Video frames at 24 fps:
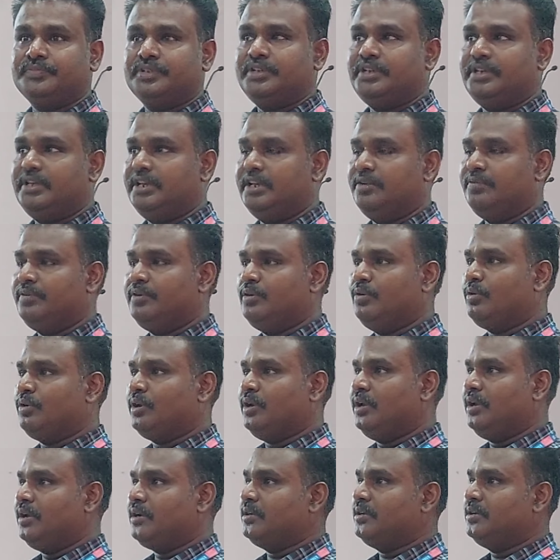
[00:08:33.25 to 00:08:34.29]
11
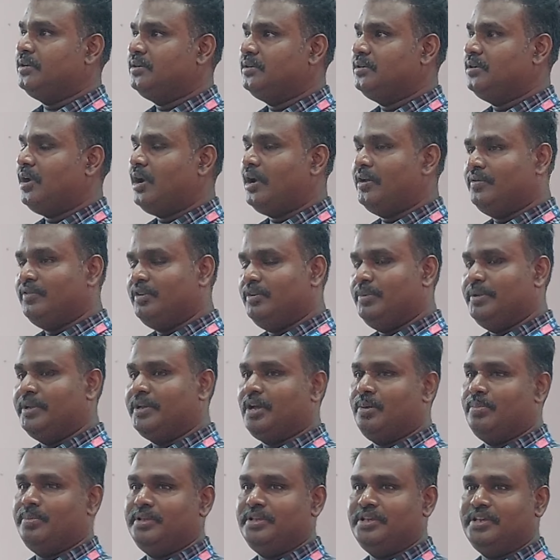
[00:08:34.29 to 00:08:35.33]
o'clock, I will be
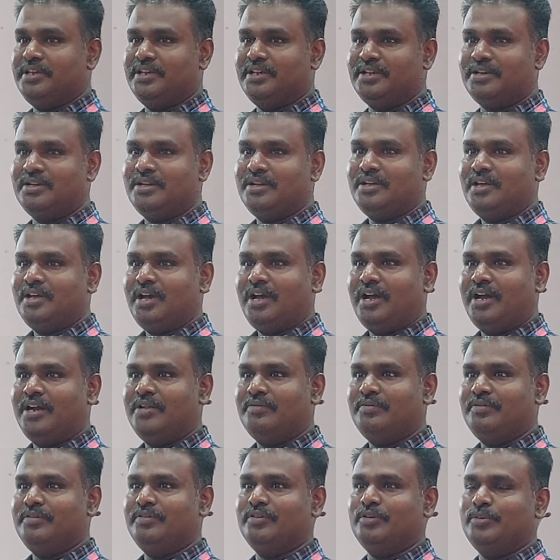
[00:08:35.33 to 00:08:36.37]
coming here and
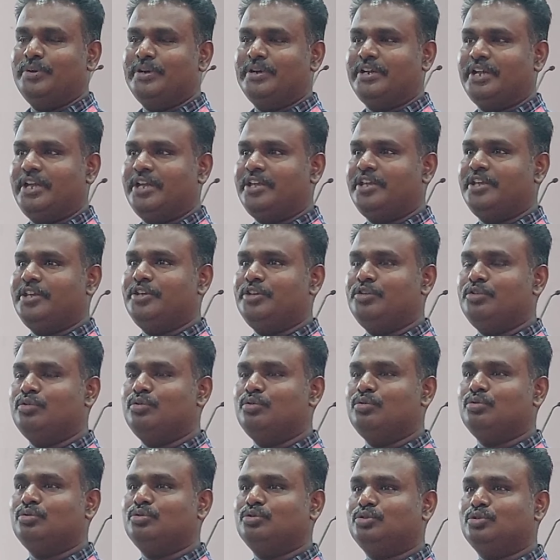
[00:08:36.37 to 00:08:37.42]
we will be taking
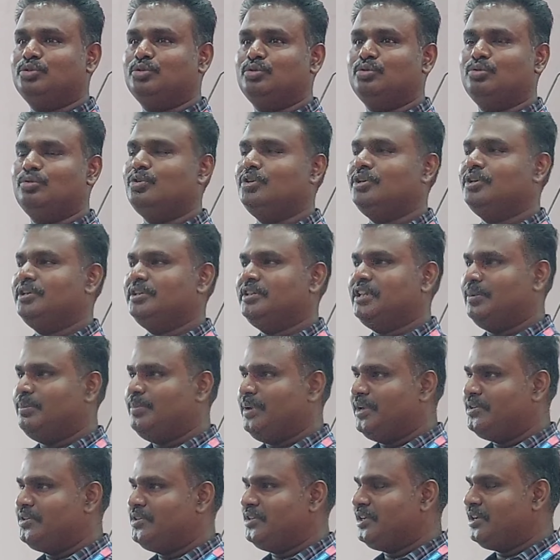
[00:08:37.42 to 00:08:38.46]
you through the
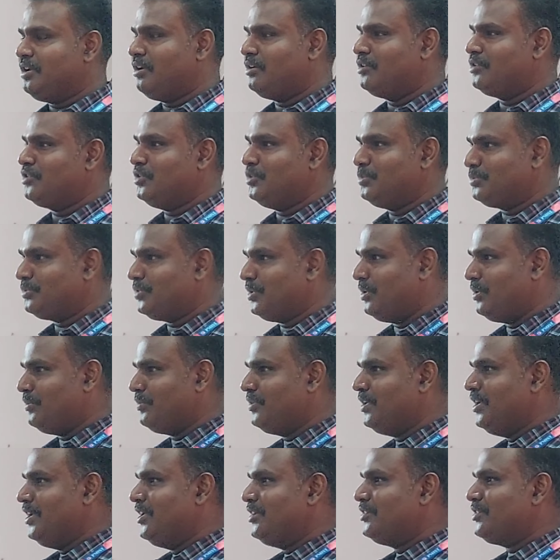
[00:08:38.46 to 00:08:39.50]
basic concepts
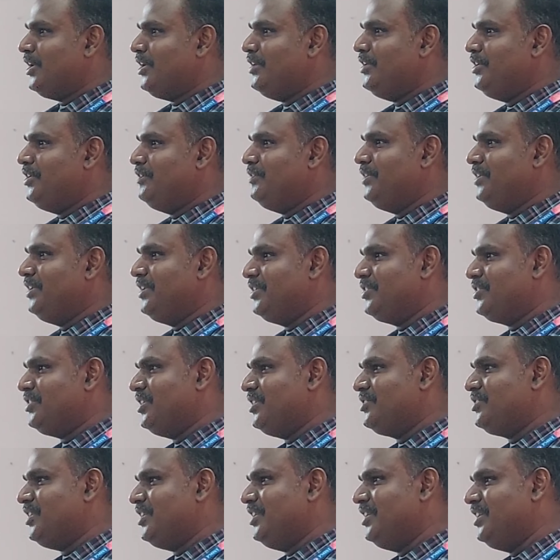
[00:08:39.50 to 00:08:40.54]
of scientific
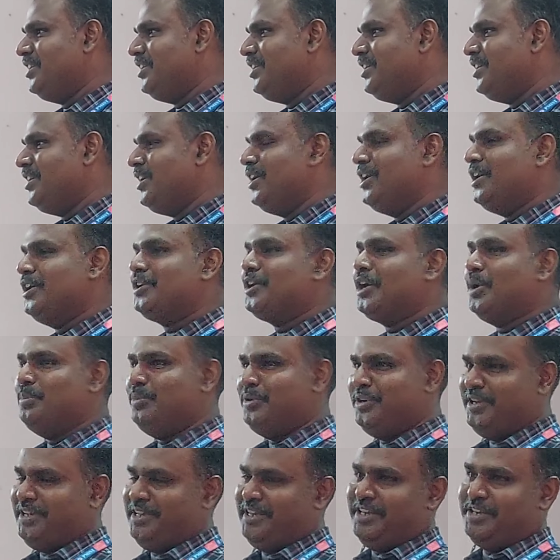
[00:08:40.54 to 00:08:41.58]
research and
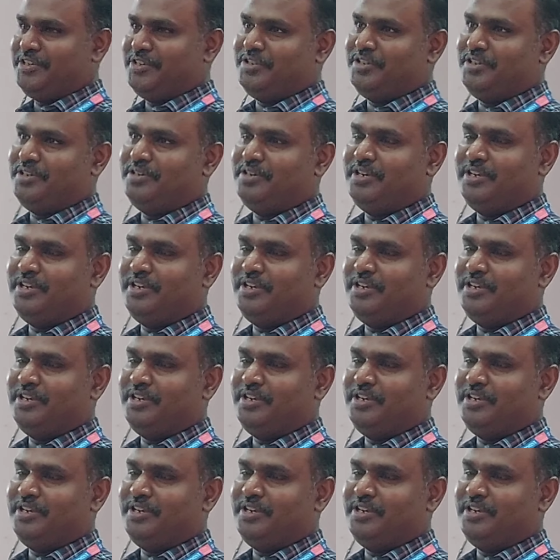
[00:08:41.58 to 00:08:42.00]
communication.